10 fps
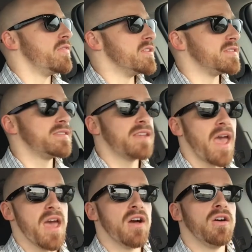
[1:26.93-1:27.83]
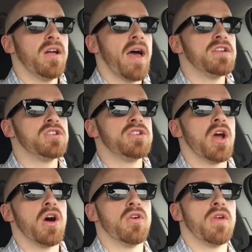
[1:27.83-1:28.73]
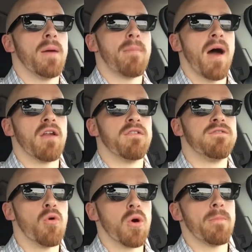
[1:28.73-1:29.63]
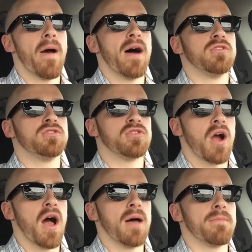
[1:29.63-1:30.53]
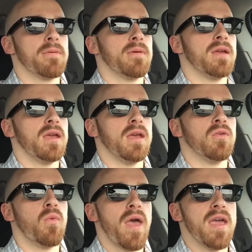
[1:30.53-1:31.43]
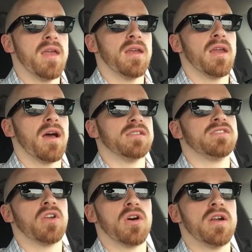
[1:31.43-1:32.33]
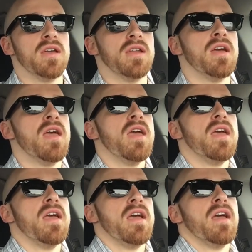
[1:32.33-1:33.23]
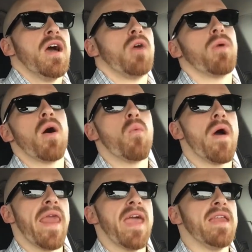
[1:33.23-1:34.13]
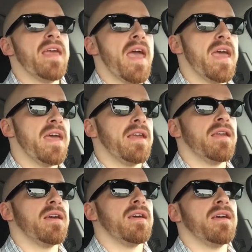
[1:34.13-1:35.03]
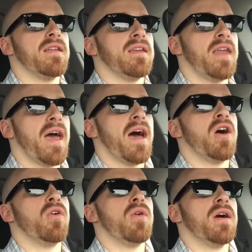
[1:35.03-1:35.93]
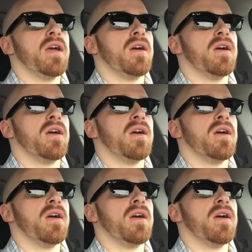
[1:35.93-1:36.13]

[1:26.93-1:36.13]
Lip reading: The scale has shown about a 4-pound drop in weight. I started around 188. Now